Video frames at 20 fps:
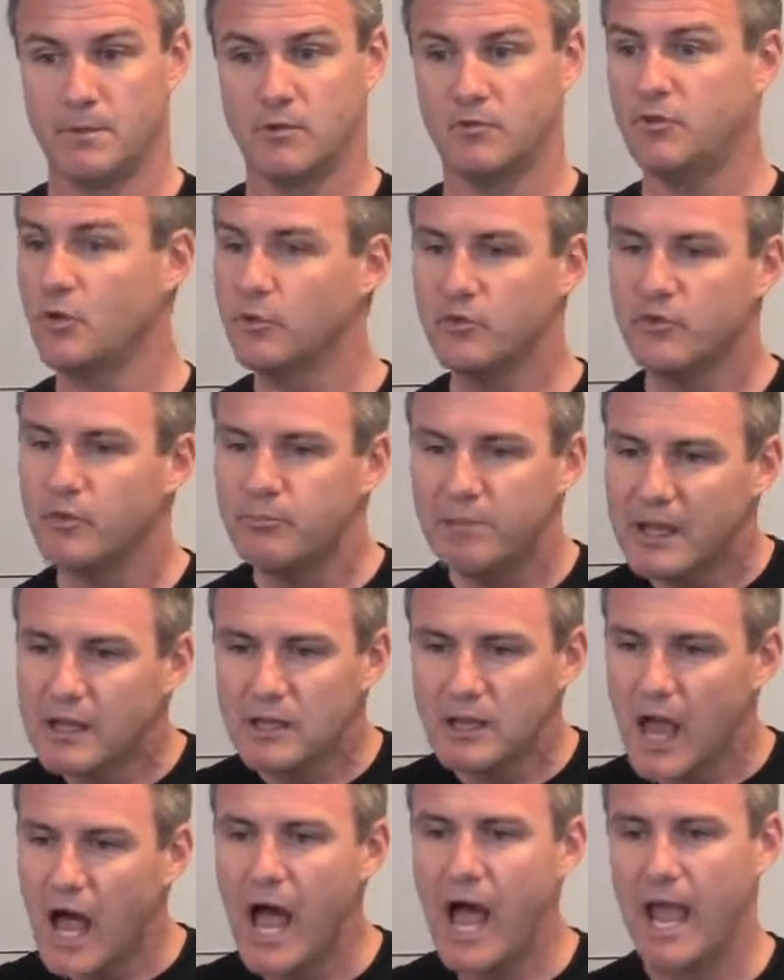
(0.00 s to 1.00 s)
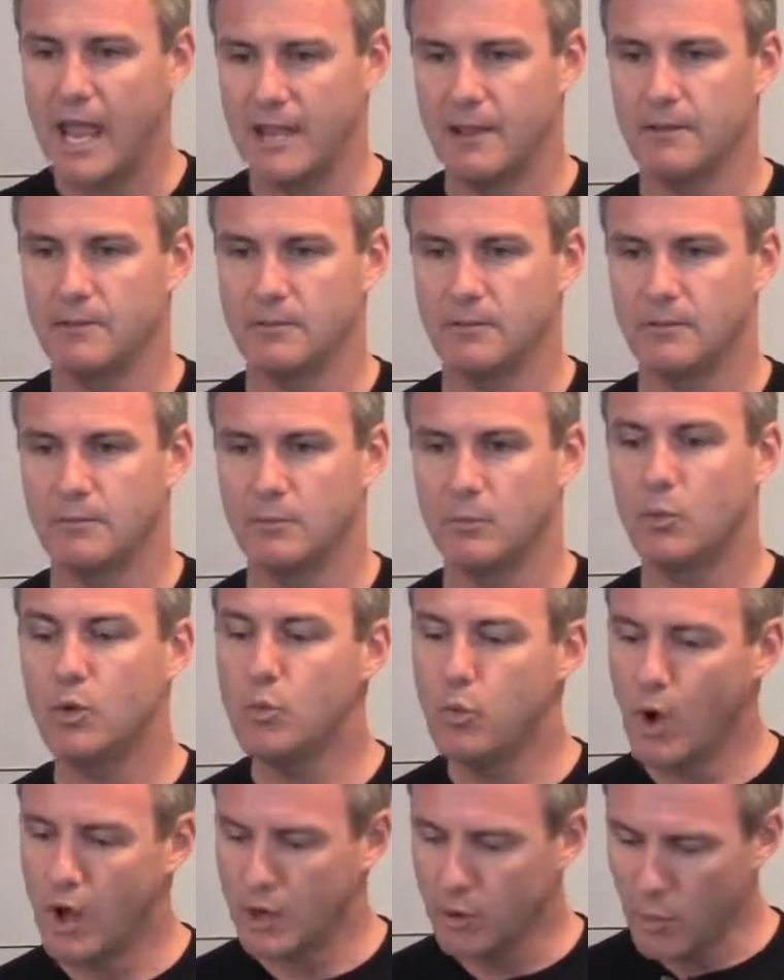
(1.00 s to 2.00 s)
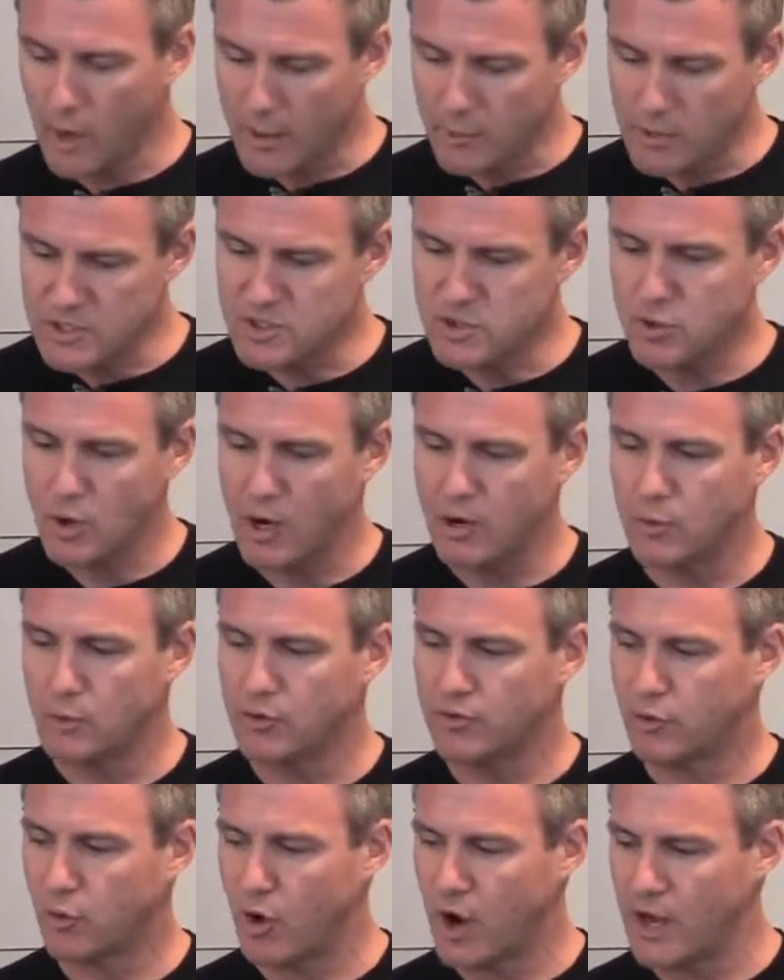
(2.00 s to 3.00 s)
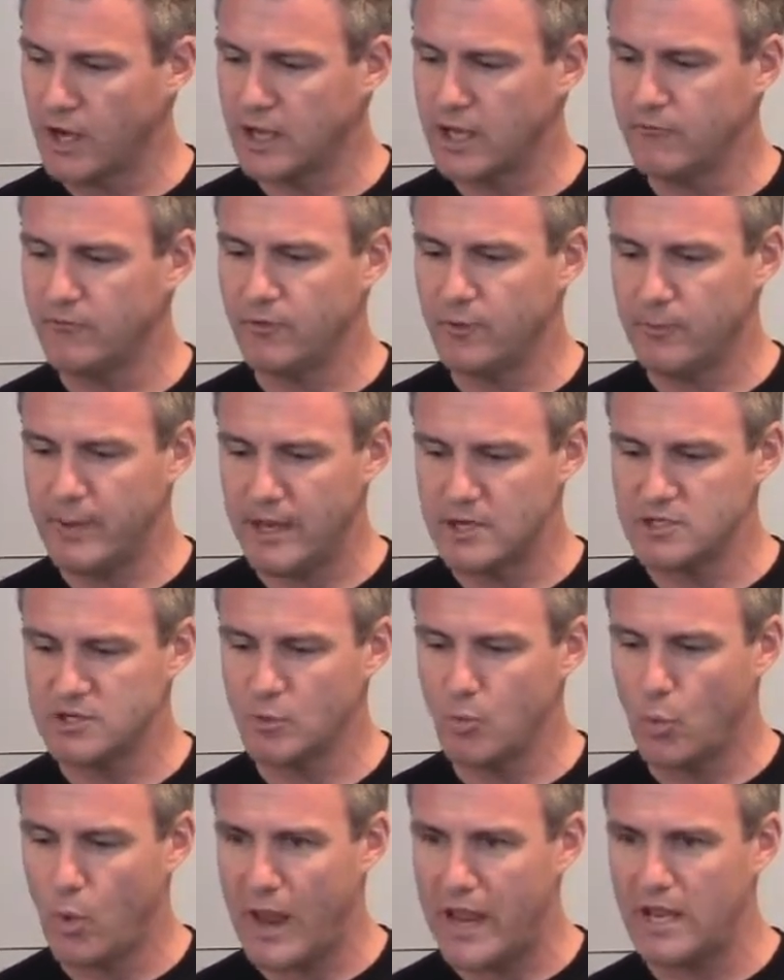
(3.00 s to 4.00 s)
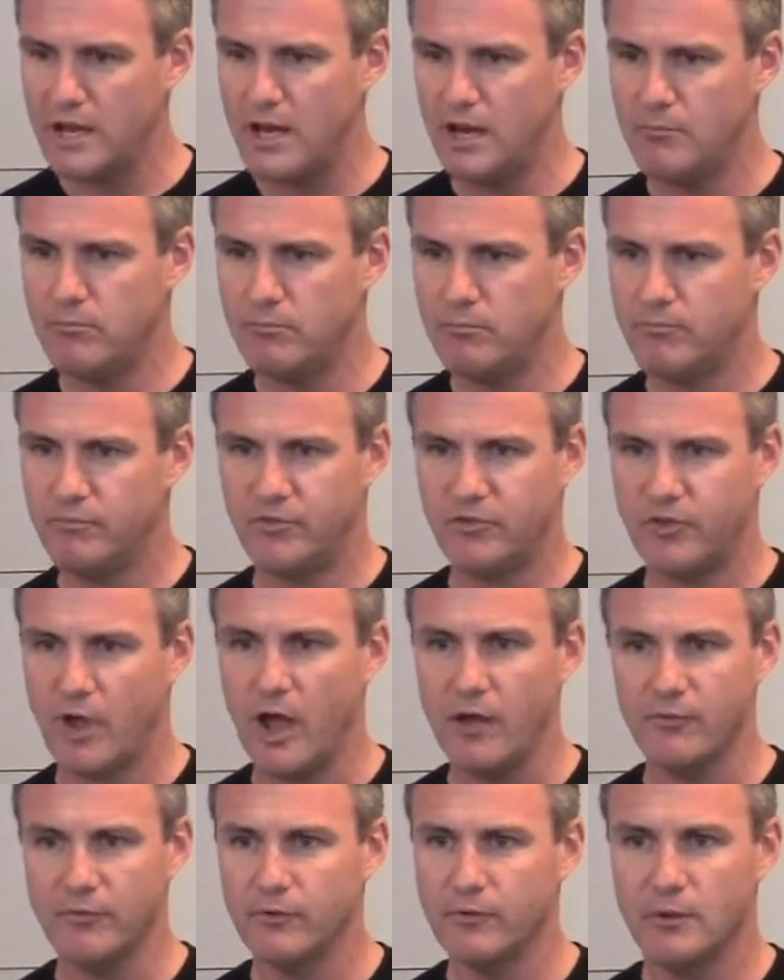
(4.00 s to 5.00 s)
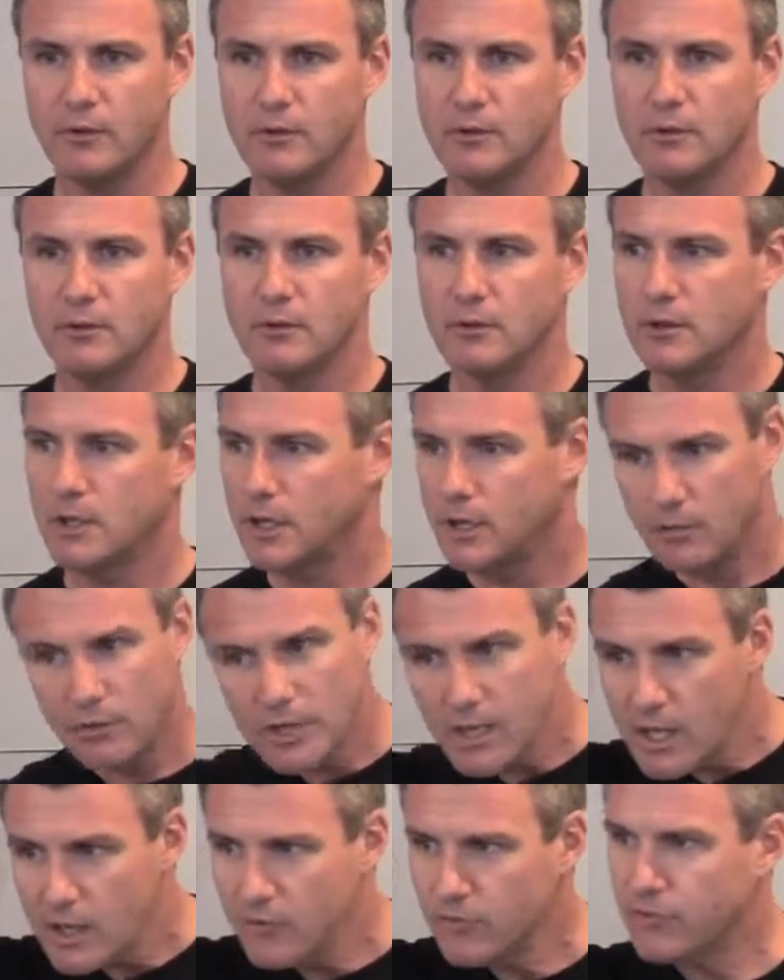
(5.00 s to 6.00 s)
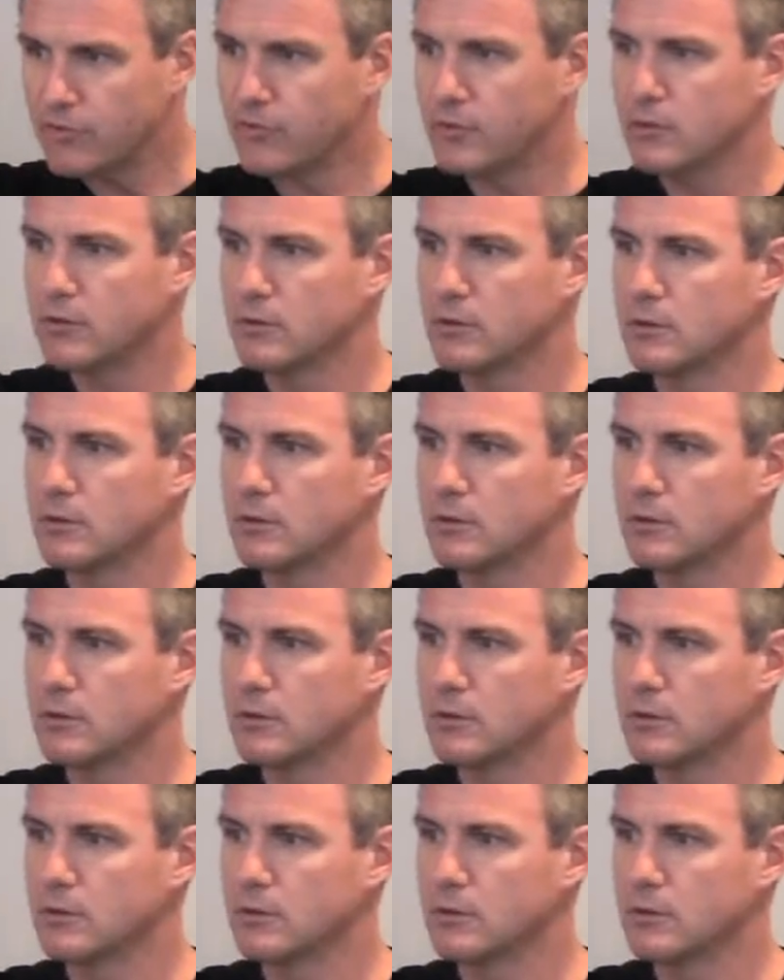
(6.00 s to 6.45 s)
So it's a big lie. We wonder why we struggle with chronic inflammation, weight, and stuff. Here it is.